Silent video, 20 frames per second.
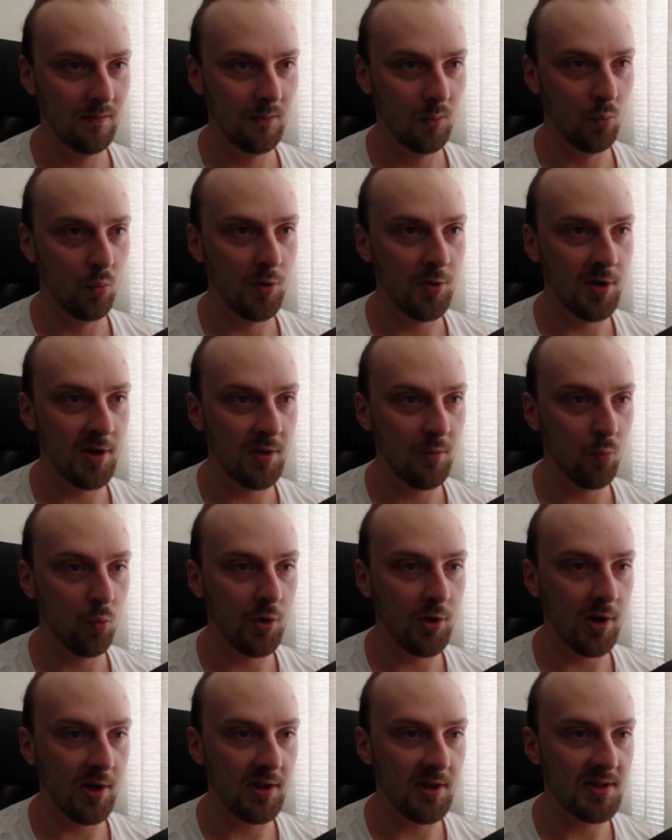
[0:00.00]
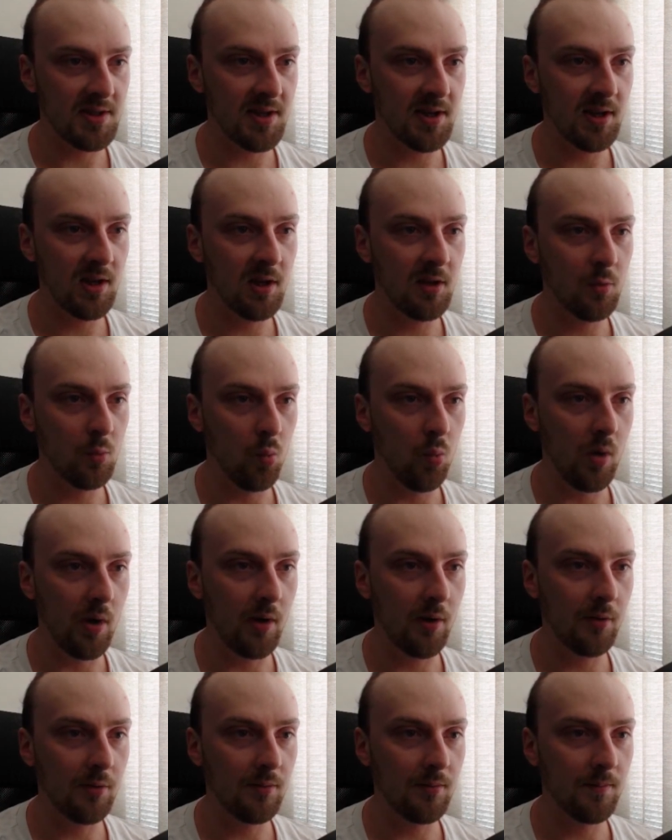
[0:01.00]
Water in the ceiling, why
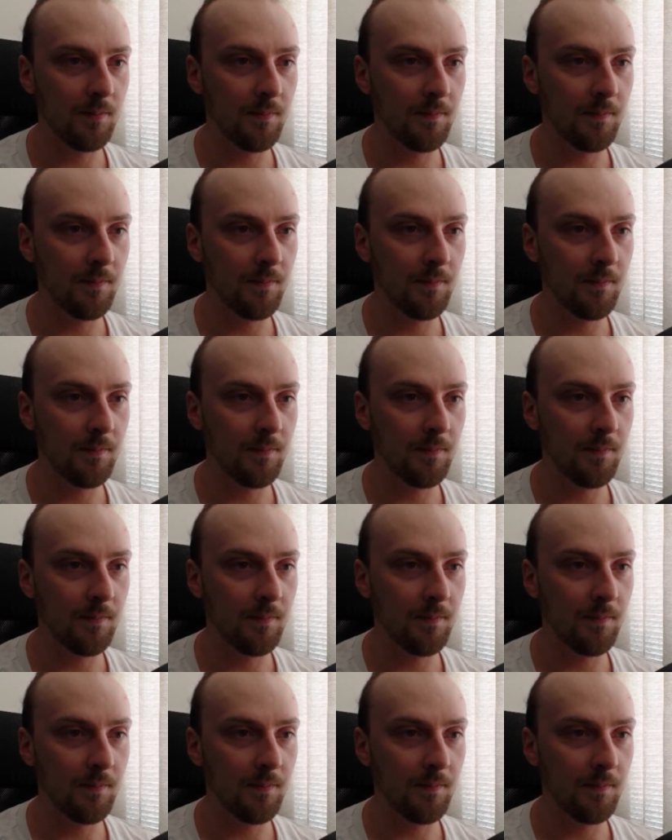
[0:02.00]
not?